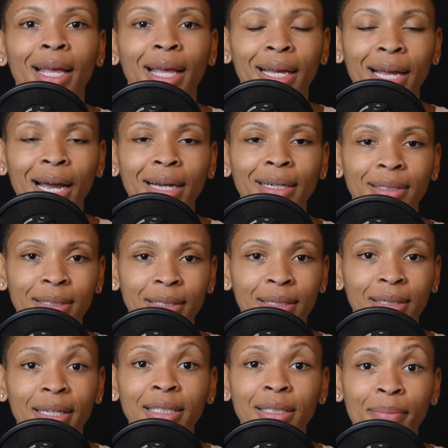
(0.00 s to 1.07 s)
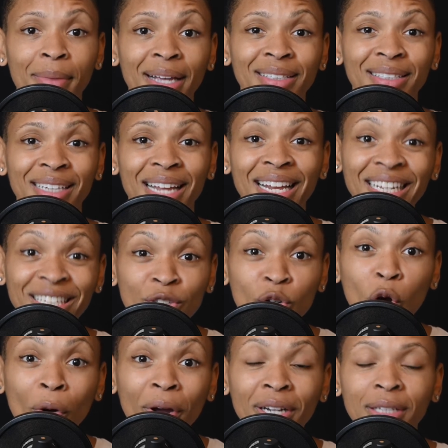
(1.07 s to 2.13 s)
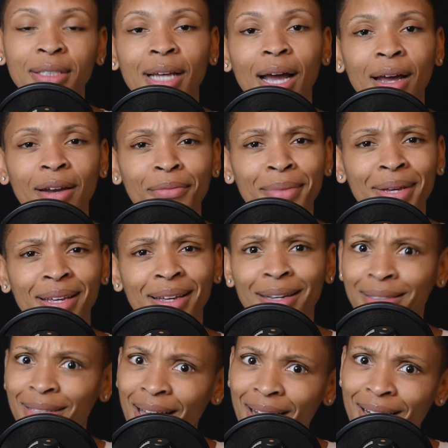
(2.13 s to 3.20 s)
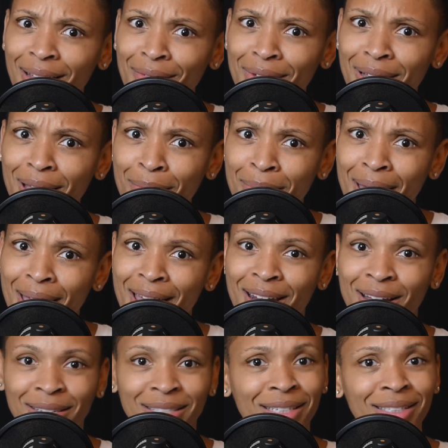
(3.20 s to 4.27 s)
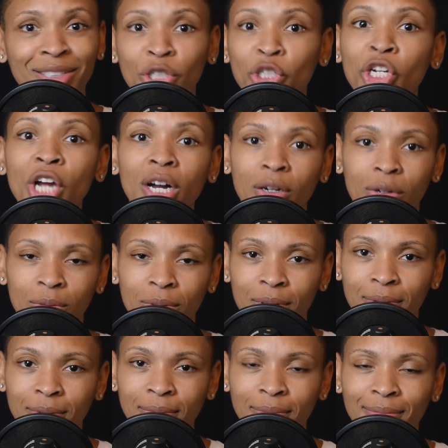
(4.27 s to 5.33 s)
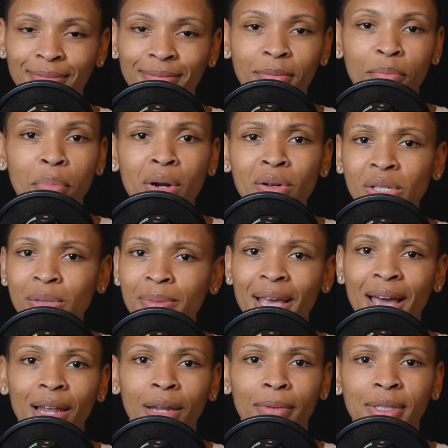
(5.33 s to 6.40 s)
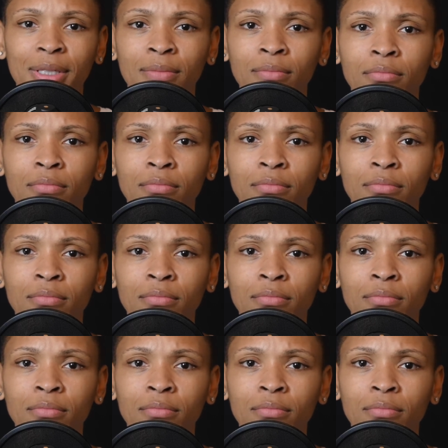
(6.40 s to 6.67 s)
God is good. He's amazing. And he's growing inside of me because I didn't even get mad. I just chuckled. Burned some calories.